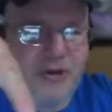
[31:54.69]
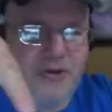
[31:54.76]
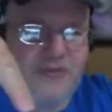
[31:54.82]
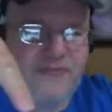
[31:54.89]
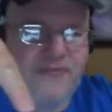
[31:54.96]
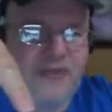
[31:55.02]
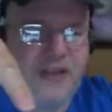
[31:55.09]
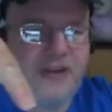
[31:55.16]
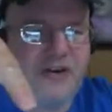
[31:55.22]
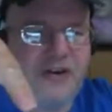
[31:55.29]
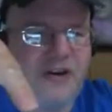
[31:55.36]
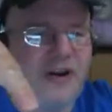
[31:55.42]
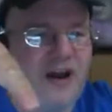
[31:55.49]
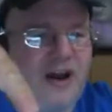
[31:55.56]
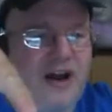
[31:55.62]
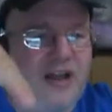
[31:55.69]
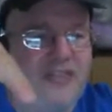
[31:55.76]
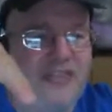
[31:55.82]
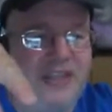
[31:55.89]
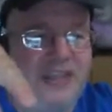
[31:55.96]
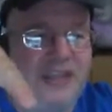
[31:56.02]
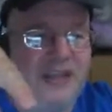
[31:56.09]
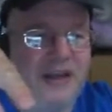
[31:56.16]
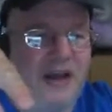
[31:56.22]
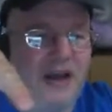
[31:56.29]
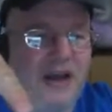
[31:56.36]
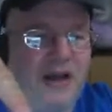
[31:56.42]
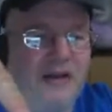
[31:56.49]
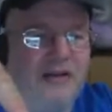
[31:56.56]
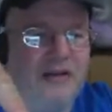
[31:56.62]
your finger on
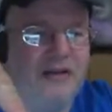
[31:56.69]
the